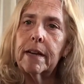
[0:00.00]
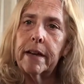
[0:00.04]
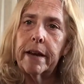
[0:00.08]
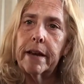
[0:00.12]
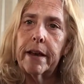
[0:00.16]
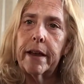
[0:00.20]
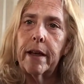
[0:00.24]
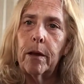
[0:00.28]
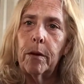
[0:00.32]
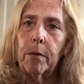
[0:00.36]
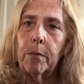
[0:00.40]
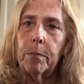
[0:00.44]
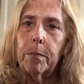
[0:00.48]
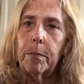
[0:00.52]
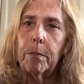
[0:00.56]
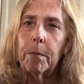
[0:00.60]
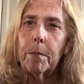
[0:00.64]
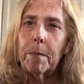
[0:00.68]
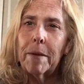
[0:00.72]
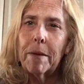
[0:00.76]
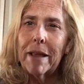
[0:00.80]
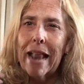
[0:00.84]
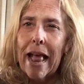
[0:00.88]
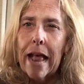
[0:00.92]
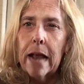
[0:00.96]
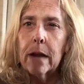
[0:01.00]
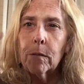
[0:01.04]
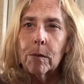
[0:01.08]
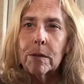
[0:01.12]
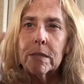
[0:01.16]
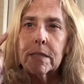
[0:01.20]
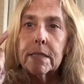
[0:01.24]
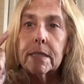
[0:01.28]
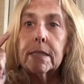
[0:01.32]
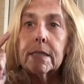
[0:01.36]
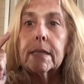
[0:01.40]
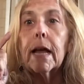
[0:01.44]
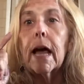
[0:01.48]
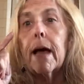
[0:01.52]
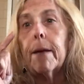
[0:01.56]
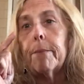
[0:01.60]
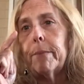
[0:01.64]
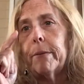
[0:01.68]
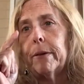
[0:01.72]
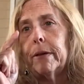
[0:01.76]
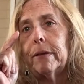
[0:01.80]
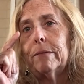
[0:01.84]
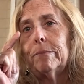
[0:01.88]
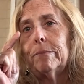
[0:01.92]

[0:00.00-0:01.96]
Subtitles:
to help. But how do I stop it?